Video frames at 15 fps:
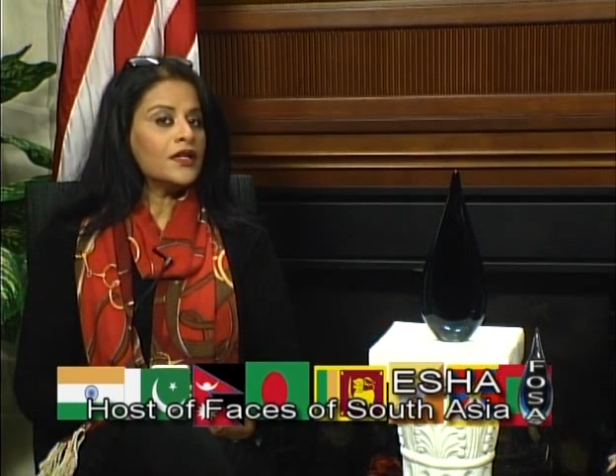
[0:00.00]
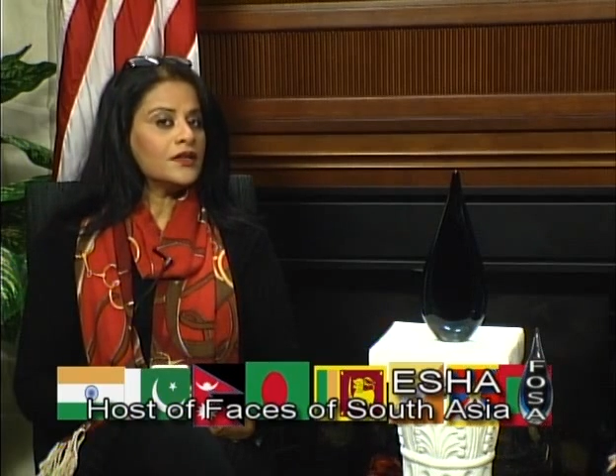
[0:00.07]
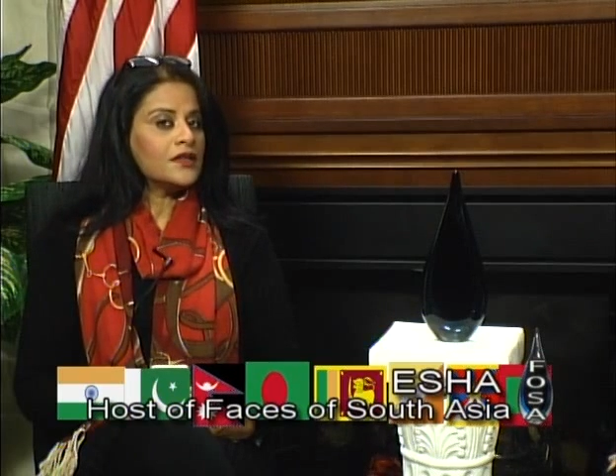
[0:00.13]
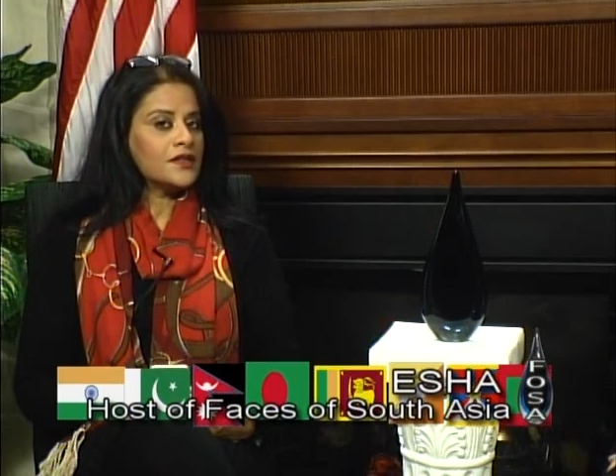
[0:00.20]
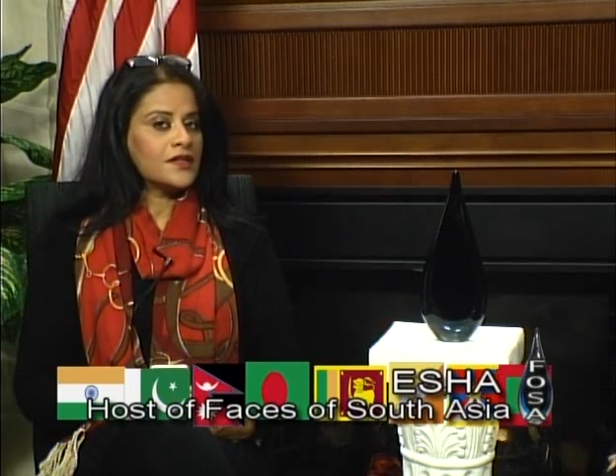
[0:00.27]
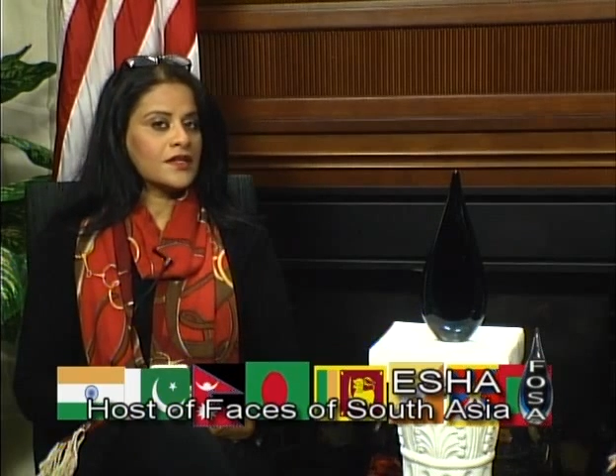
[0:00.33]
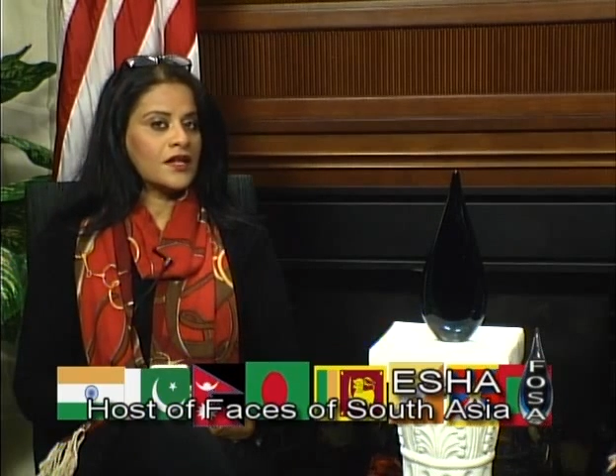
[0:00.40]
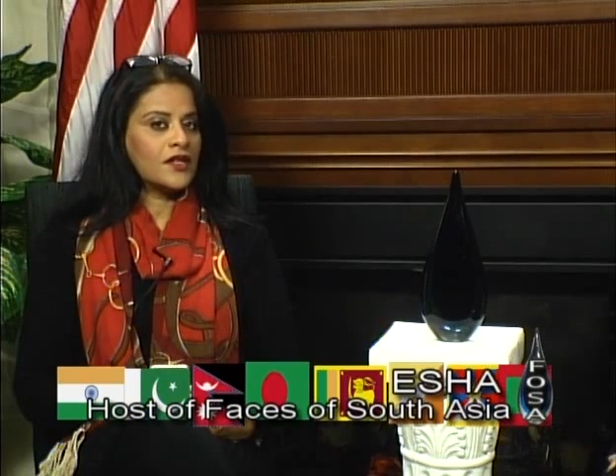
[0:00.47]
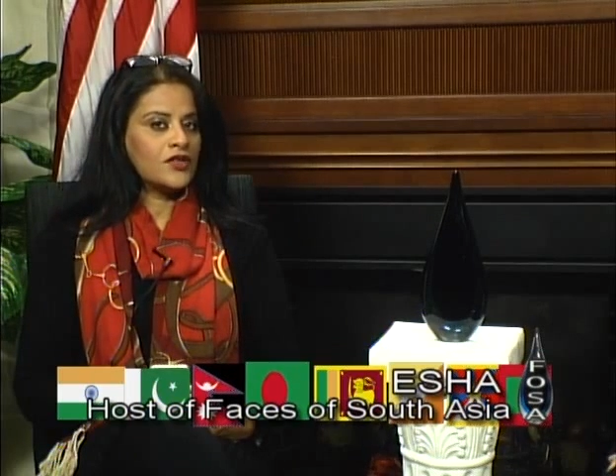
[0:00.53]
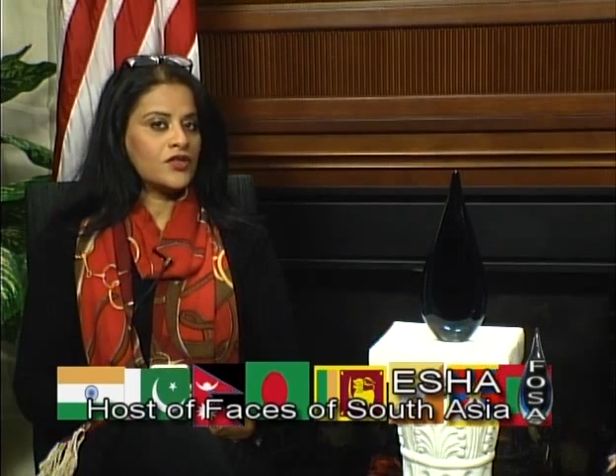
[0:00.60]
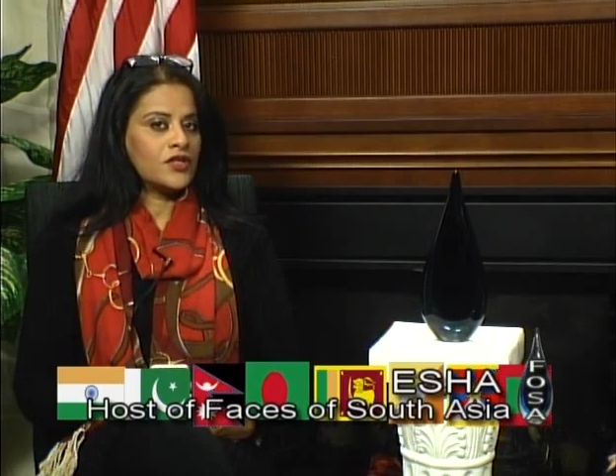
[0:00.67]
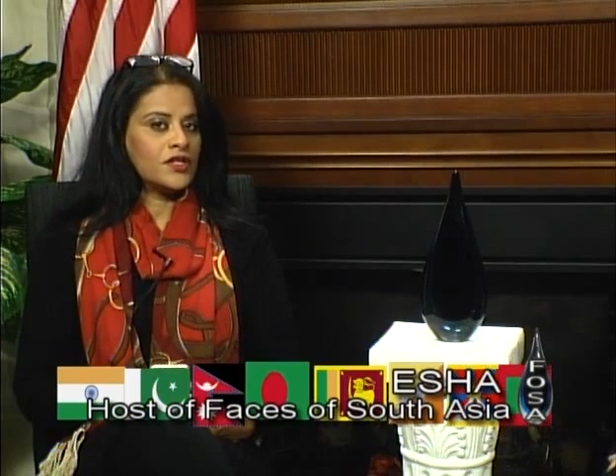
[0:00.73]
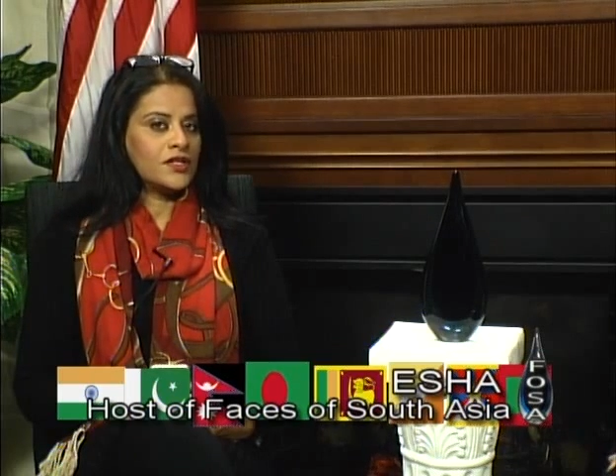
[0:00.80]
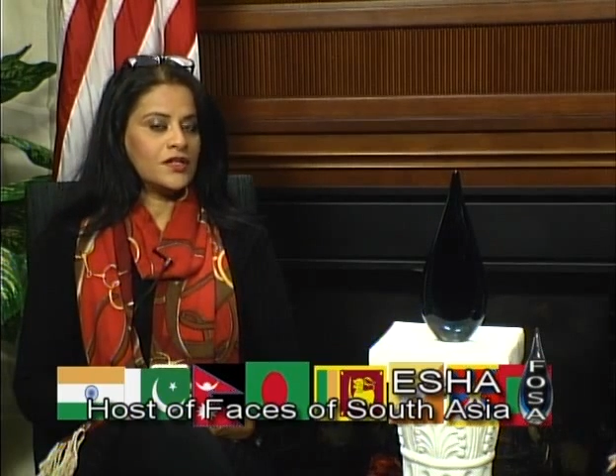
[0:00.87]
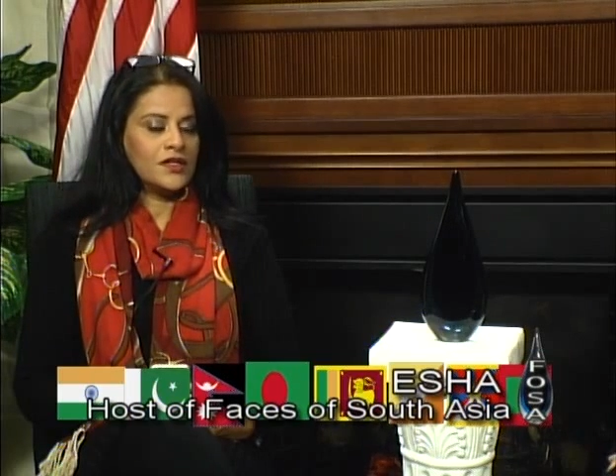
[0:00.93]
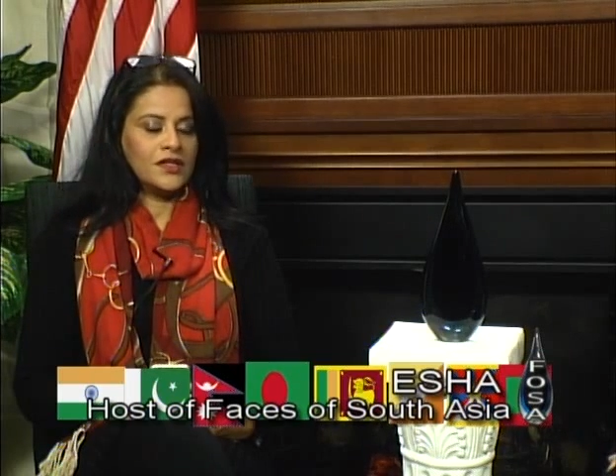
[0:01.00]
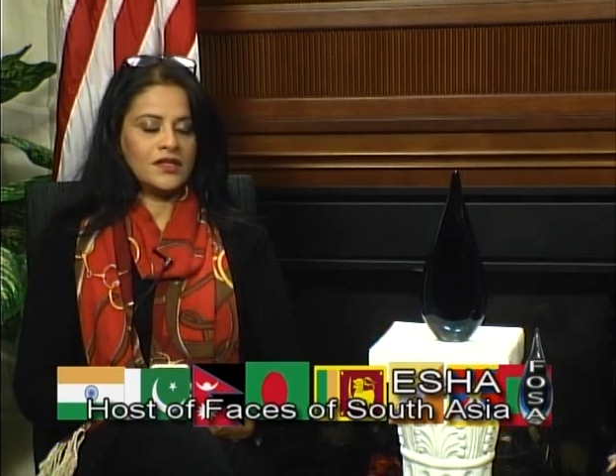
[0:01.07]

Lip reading: in this country